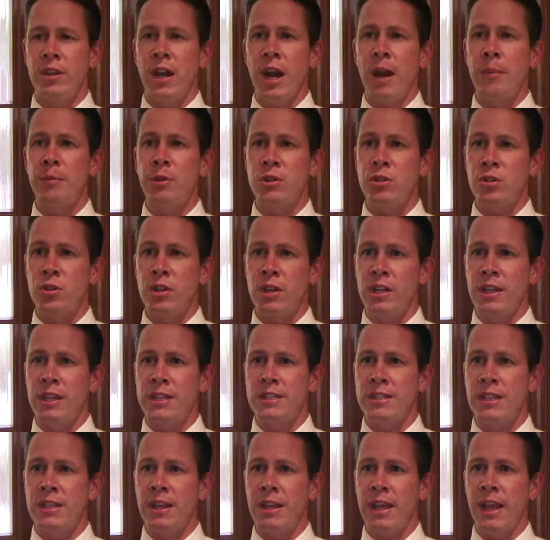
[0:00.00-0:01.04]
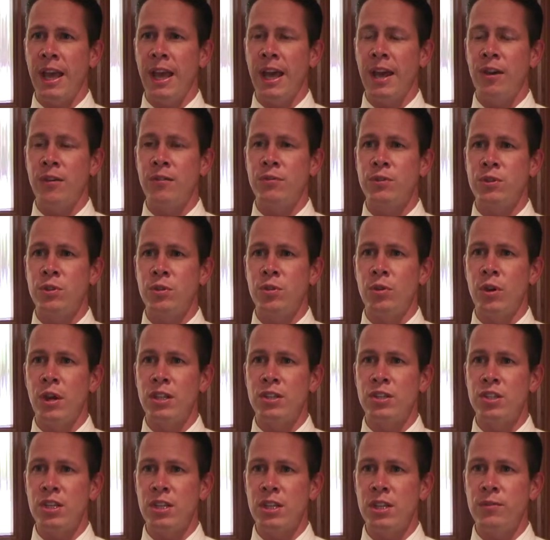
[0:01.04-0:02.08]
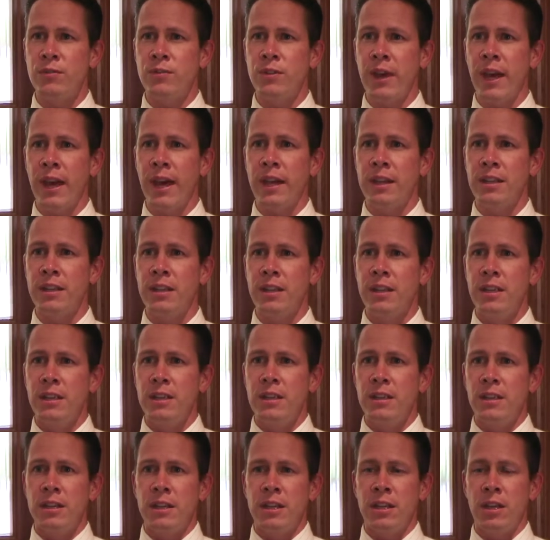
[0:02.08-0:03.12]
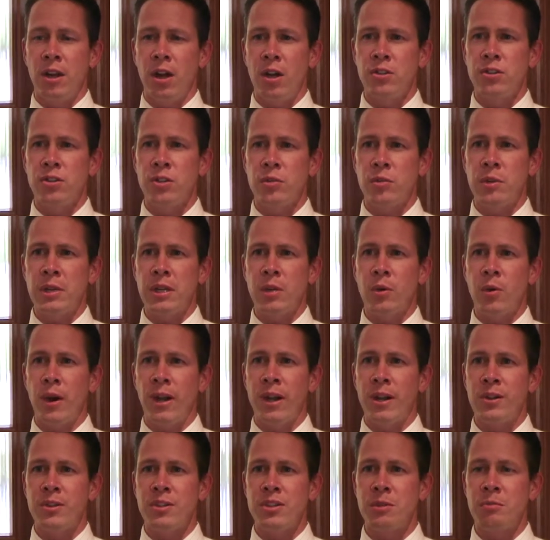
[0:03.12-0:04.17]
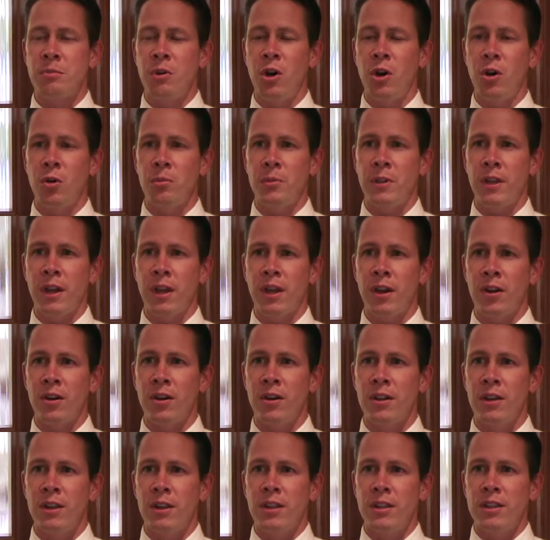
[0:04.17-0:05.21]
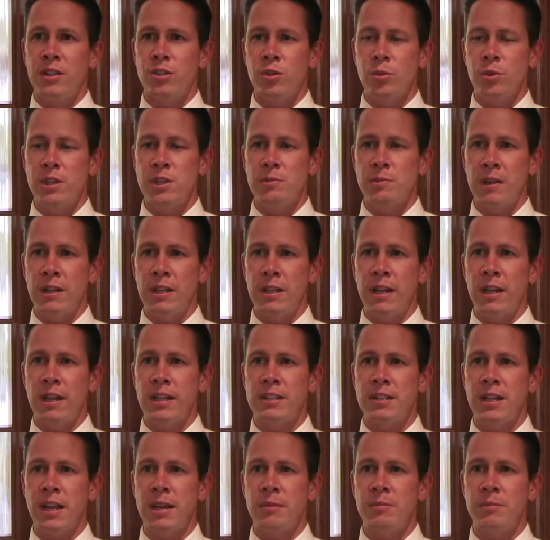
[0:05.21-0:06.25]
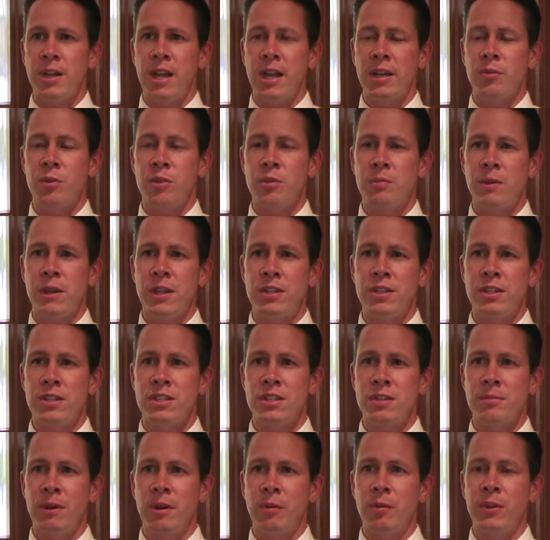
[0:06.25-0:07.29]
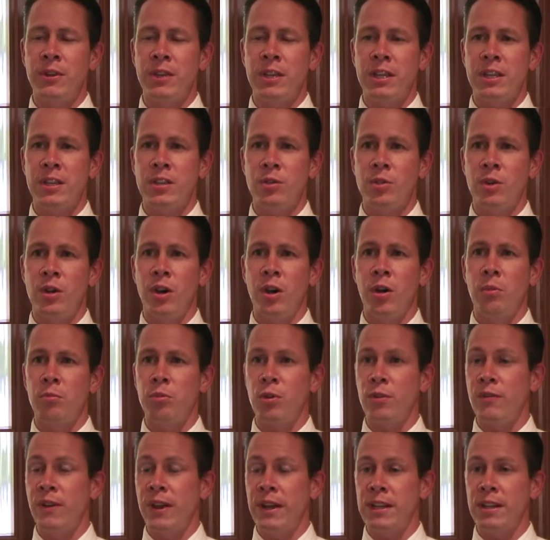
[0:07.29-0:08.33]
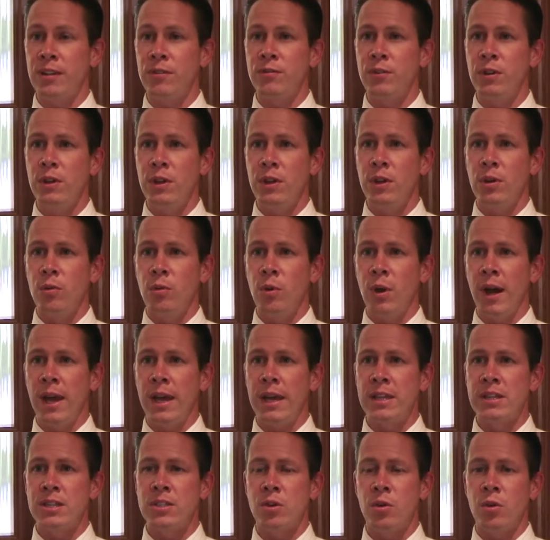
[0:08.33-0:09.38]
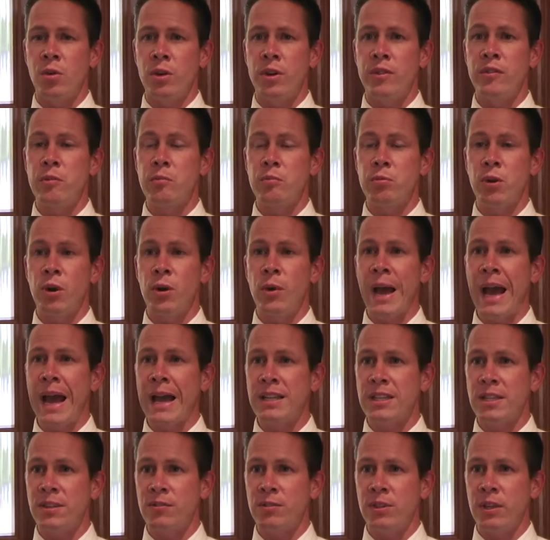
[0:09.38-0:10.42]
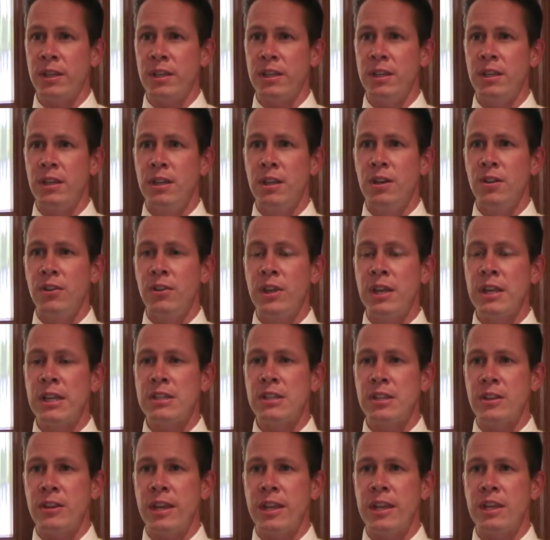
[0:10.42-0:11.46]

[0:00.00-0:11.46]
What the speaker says: opportunities that they have to achieve that, it also requires some home care. So we spend a lot of time talking with patients about what they can do at home preventive-wise or even proactively, things that they